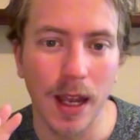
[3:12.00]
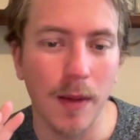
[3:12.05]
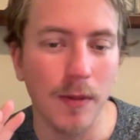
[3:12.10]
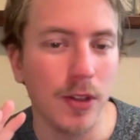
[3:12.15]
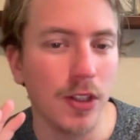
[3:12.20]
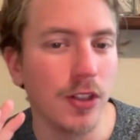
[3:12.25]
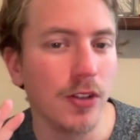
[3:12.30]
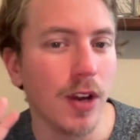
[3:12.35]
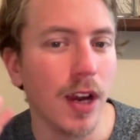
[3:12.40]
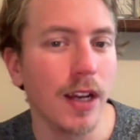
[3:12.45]
I'm
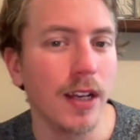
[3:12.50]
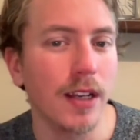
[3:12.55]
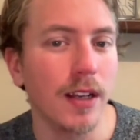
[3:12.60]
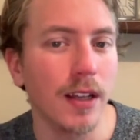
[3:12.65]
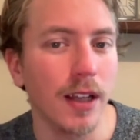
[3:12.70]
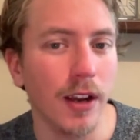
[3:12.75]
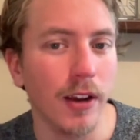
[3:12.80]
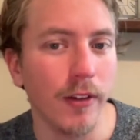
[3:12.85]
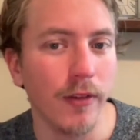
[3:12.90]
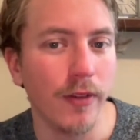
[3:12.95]
just trying to
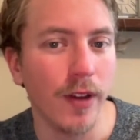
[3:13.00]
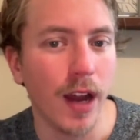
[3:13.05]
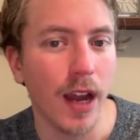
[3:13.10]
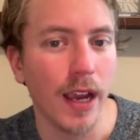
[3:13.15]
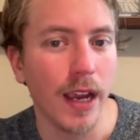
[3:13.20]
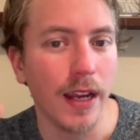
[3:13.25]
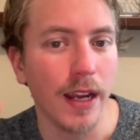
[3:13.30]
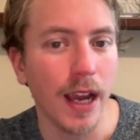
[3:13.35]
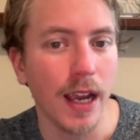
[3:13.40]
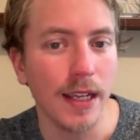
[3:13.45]

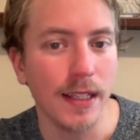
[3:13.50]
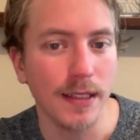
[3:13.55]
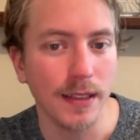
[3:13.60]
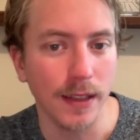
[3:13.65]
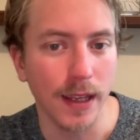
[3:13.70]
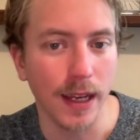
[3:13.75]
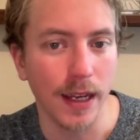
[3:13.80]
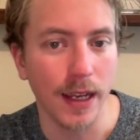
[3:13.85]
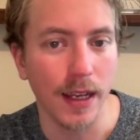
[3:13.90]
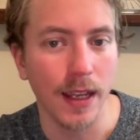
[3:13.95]
clarify and
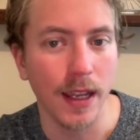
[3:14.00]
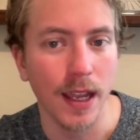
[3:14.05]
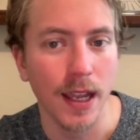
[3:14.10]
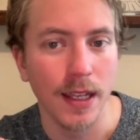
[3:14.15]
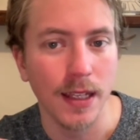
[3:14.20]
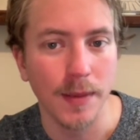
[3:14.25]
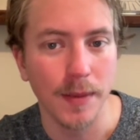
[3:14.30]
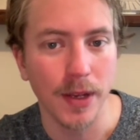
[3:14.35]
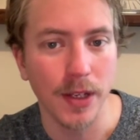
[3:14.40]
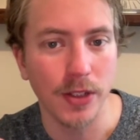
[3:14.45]
isolate
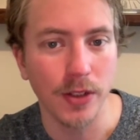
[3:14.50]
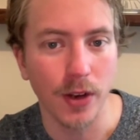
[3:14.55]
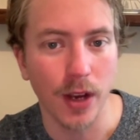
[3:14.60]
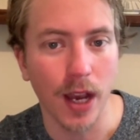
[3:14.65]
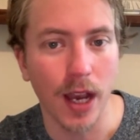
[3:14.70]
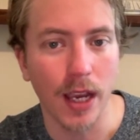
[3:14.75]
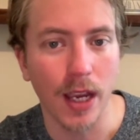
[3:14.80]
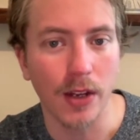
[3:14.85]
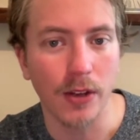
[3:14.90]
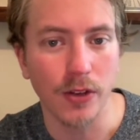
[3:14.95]
it to make sure
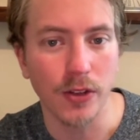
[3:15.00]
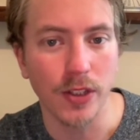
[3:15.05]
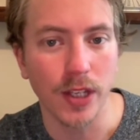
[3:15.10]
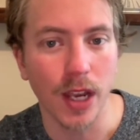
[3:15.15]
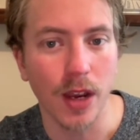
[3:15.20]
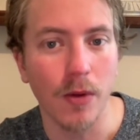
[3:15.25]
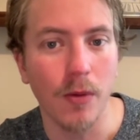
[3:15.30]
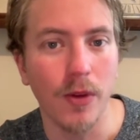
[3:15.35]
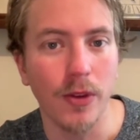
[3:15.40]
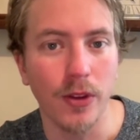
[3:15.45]
I
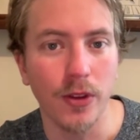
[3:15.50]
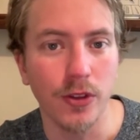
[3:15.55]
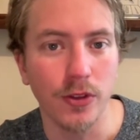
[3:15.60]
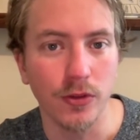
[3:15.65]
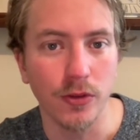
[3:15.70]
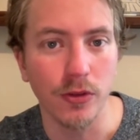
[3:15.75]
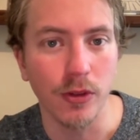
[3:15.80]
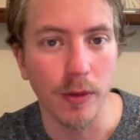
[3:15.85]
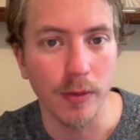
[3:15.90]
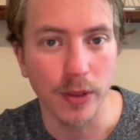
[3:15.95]
understand what the
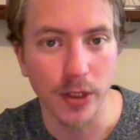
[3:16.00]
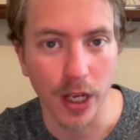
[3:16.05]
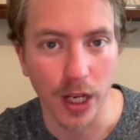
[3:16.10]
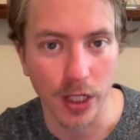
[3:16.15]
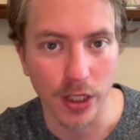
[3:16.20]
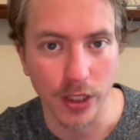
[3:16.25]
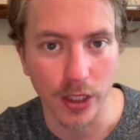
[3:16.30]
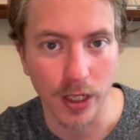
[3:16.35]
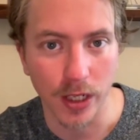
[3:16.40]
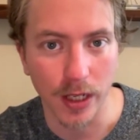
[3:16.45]
true
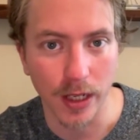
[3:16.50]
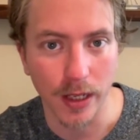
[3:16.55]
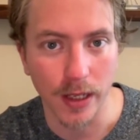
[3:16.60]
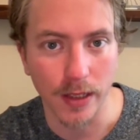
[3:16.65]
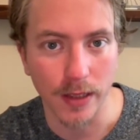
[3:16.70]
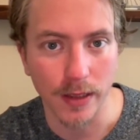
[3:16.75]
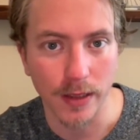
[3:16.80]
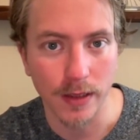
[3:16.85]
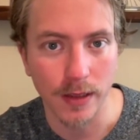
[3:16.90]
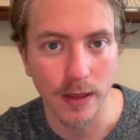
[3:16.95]
objection
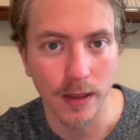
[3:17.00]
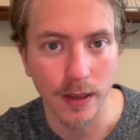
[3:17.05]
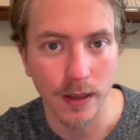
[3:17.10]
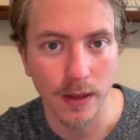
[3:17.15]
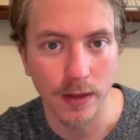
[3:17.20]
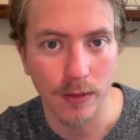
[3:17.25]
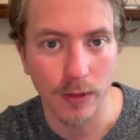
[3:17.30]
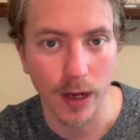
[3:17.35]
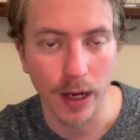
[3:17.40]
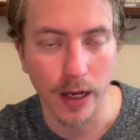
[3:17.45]
is,
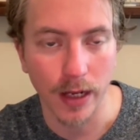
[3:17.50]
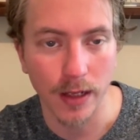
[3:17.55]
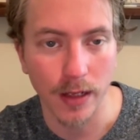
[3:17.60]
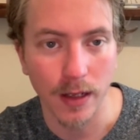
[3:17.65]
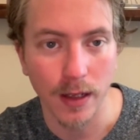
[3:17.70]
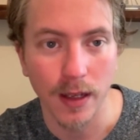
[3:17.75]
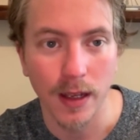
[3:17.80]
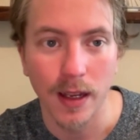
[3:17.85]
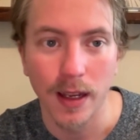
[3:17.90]
right?